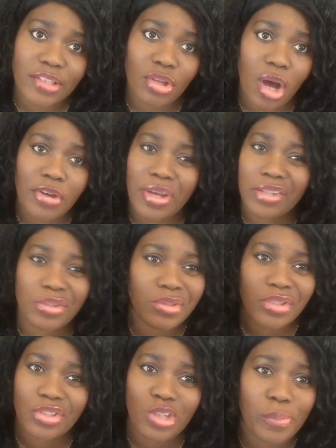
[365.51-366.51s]
So all you got to do
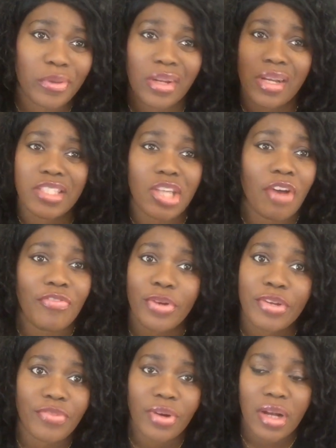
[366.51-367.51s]
is distribute it, and it's all
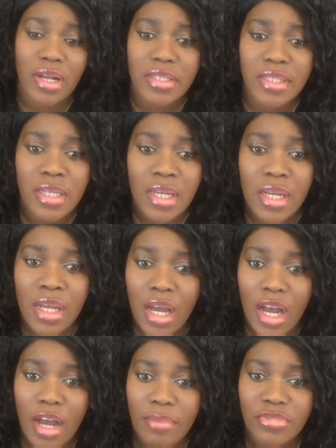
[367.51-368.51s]
free for us
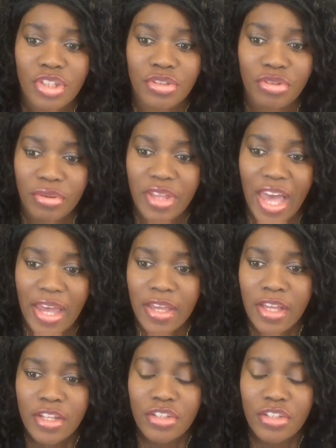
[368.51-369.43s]
to do that.